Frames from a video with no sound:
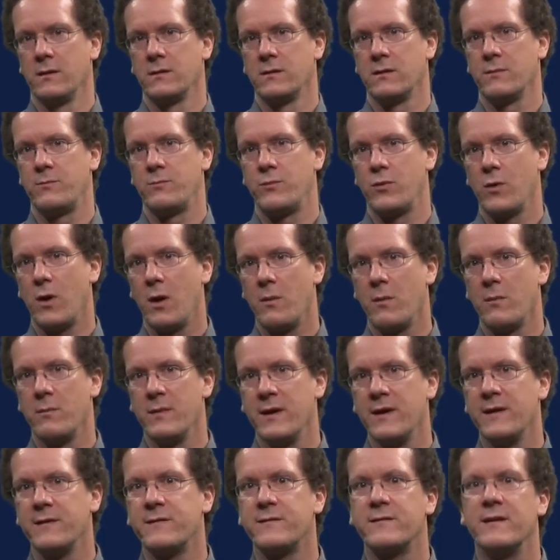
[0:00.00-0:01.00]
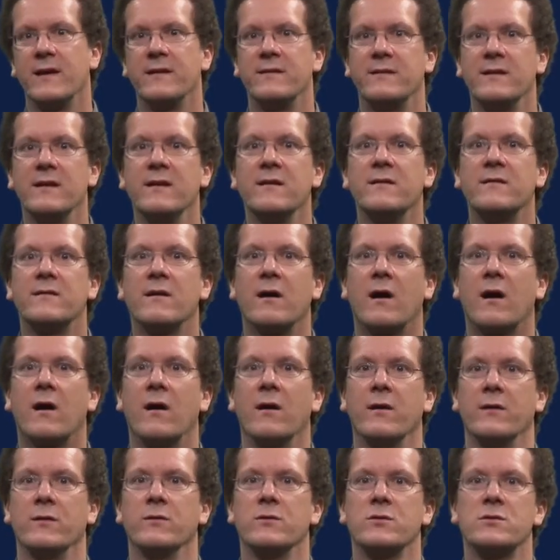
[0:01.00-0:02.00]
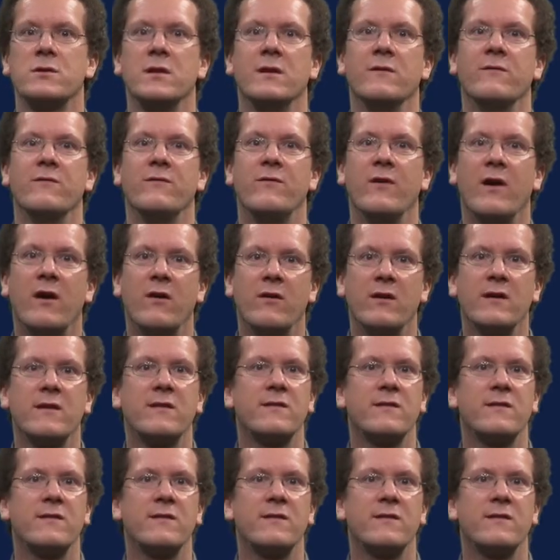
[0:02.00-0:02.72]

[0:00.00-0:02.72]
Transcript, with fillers: The problem is that these are usually very